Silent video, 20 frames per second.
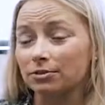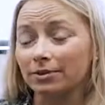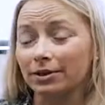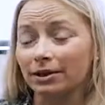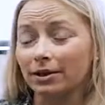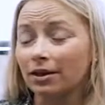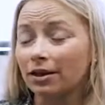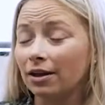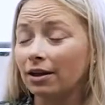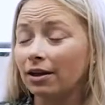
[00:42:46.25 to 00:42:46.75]
I'm
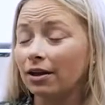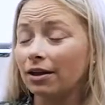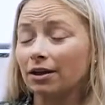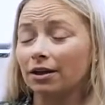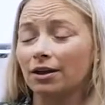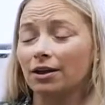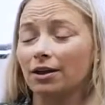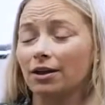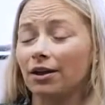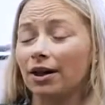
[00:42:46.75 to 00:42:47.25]
like,
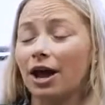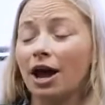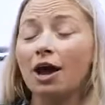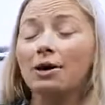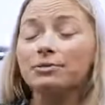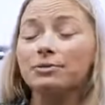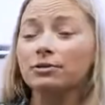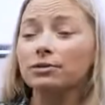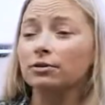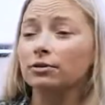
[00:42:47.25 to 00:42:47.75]

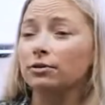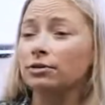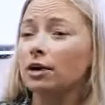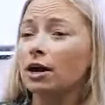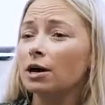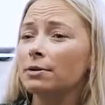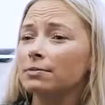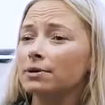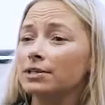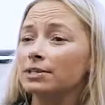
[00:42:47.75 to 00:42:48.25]
absolutely not,